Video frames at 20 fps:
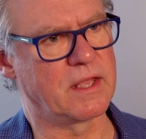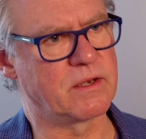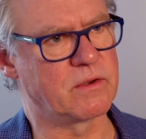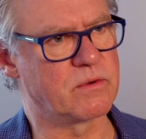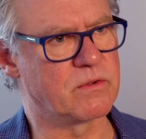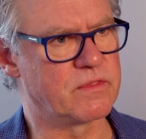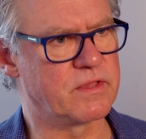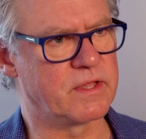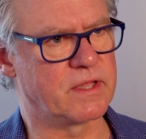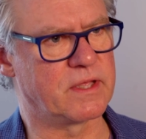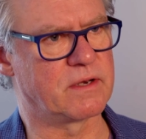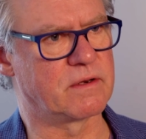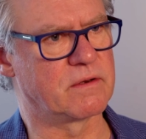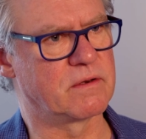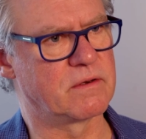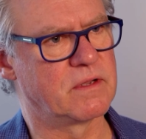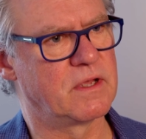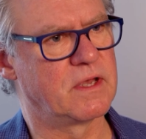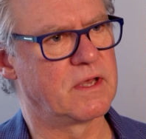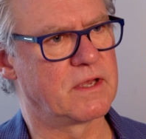And you're
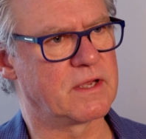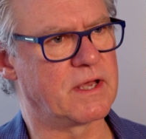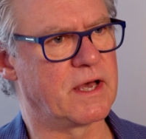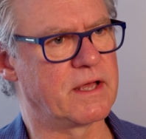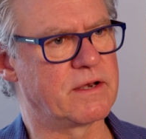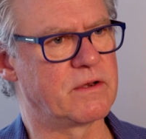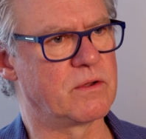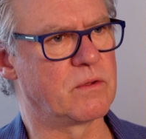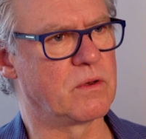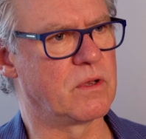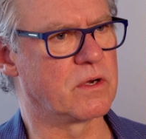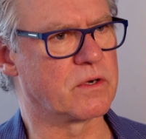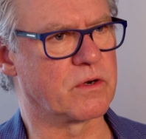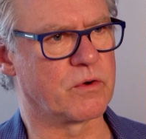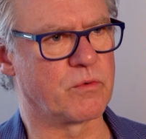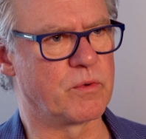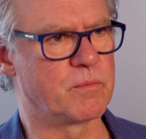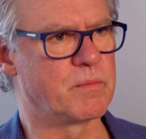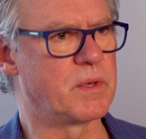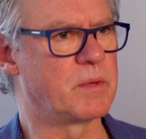then, God no
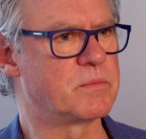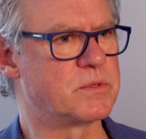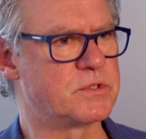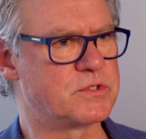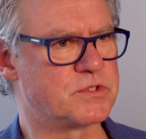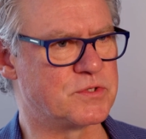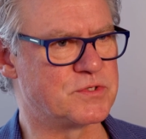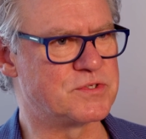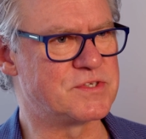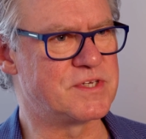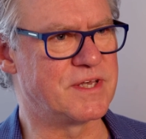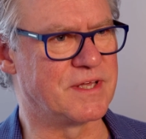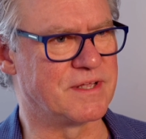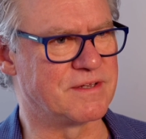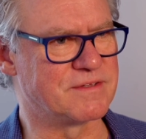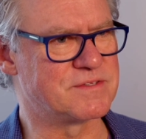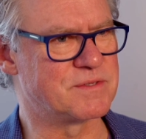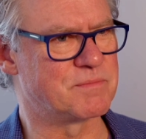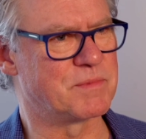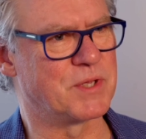longer remembers your
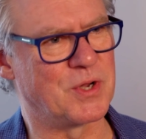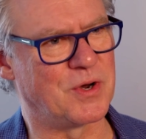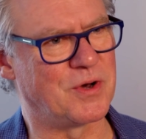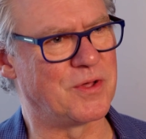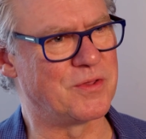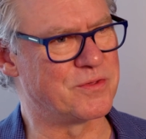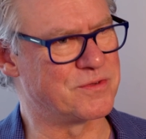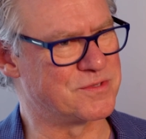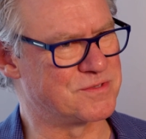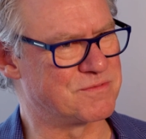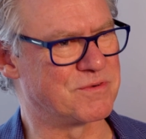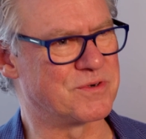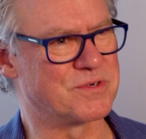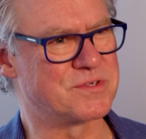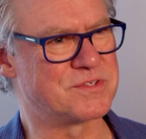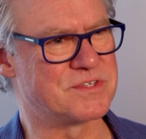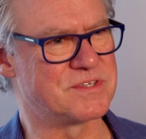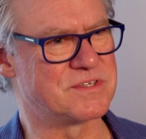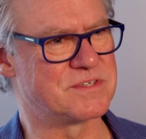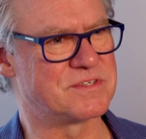sins. I mean, all those
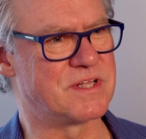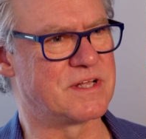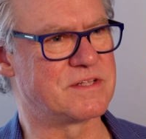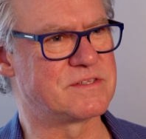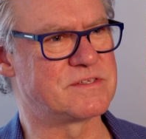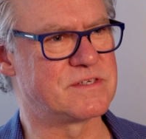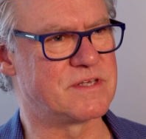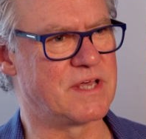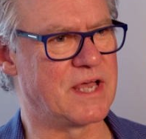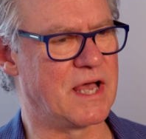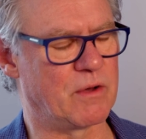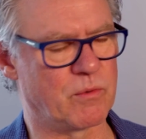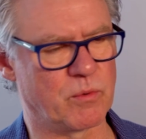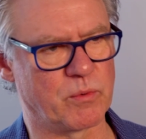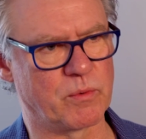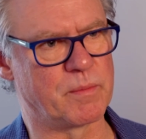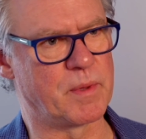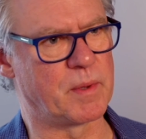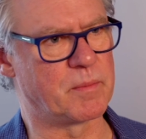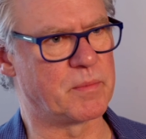verses that say, I will
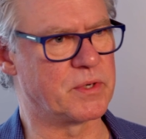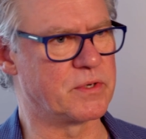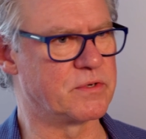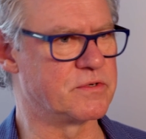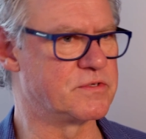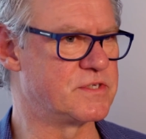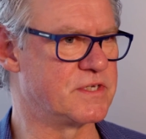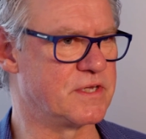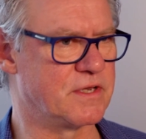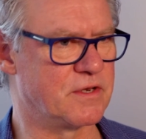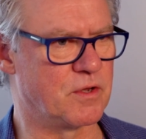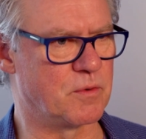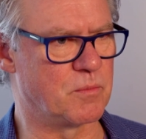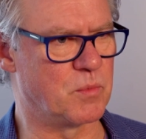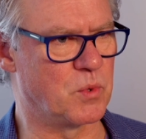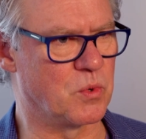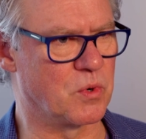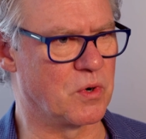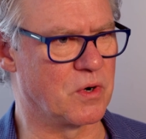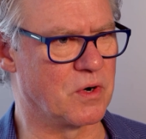remember your sin no
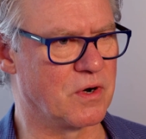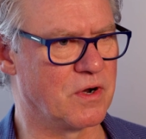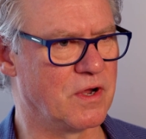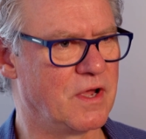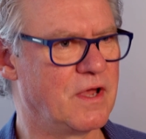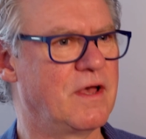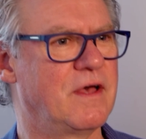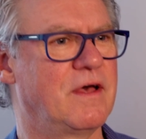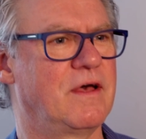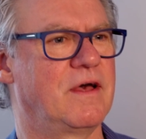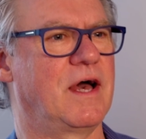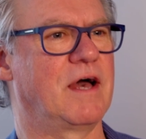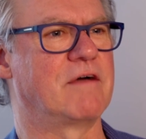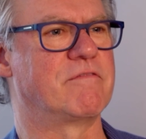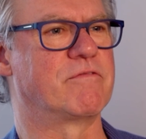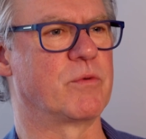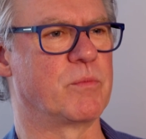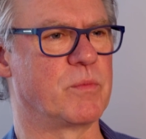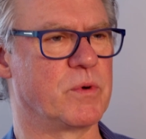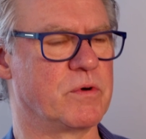more.
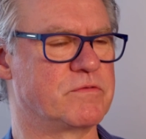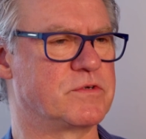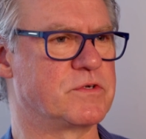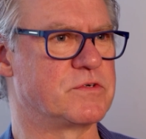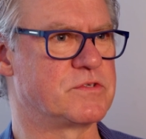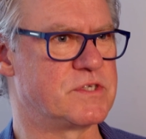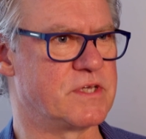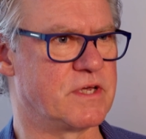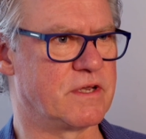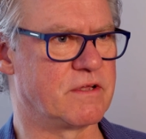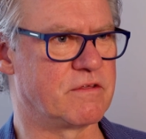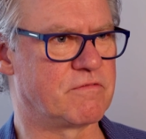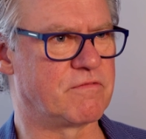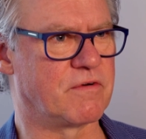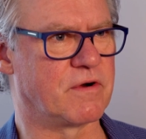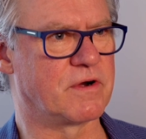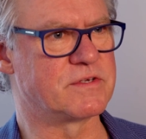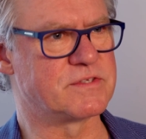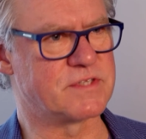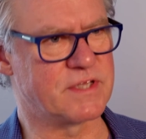I've removed your sin as
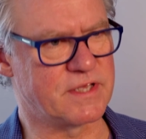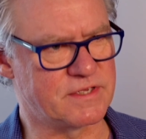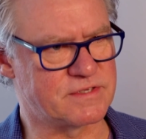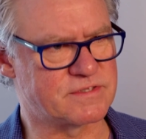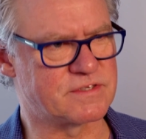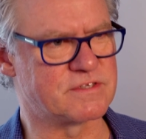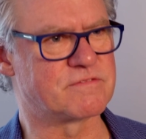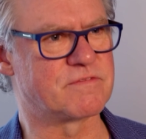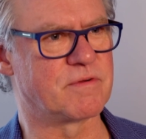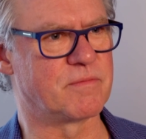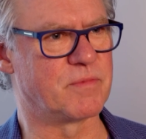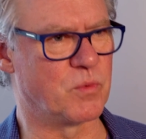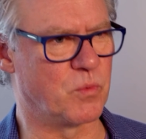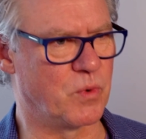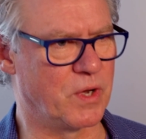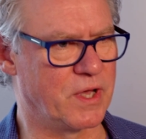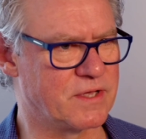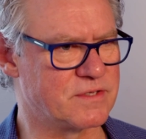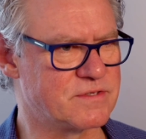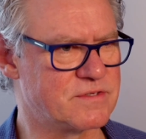far as the east is from the
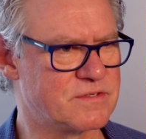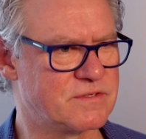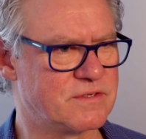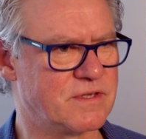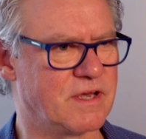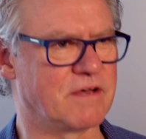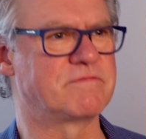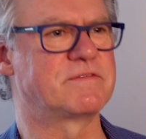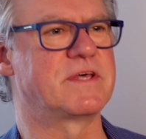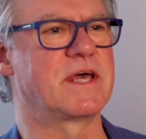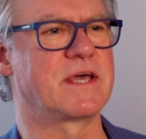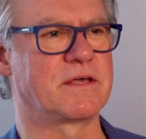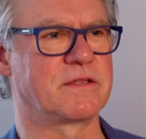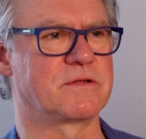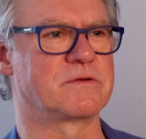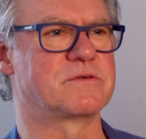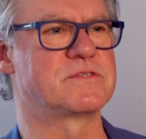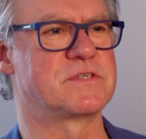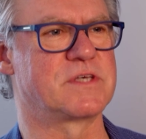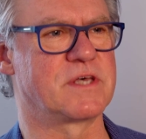west. I've taken
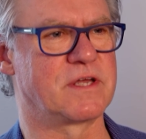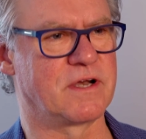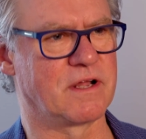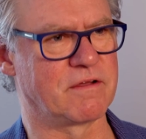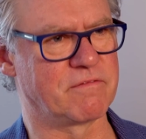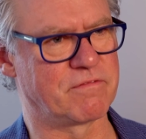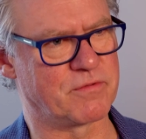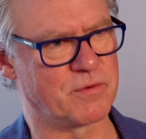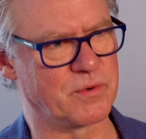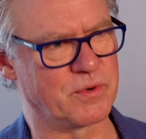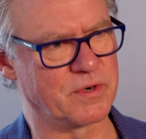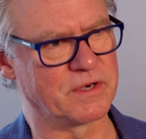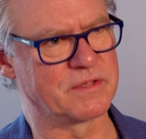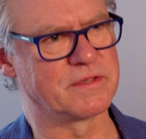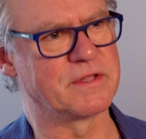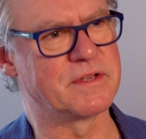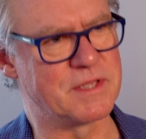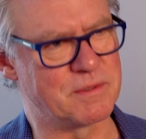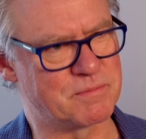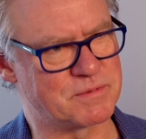your sin and I've thrown it in
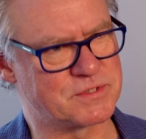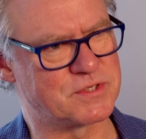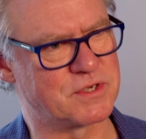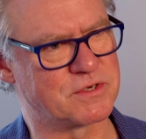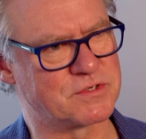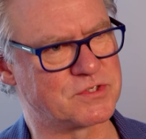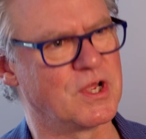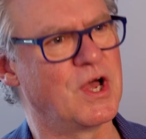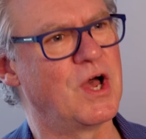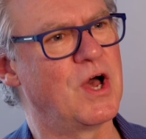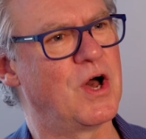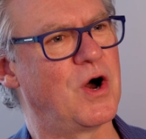the deepest ocean.